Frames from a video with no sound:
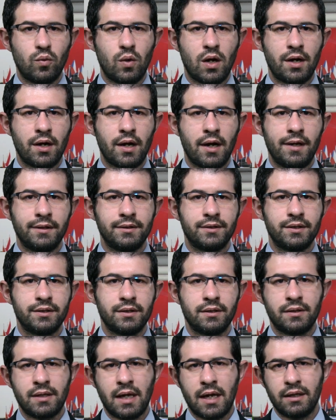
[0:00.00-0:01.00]

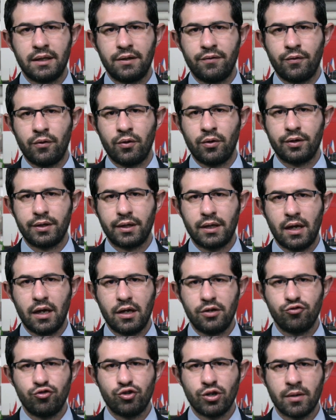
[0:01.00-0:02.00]

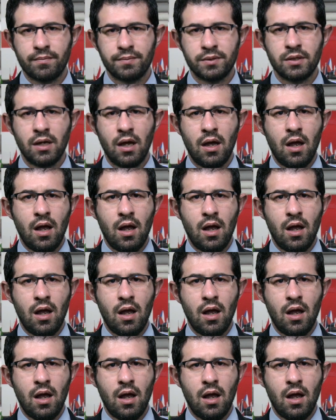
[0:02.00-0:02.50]
194,000 jobs,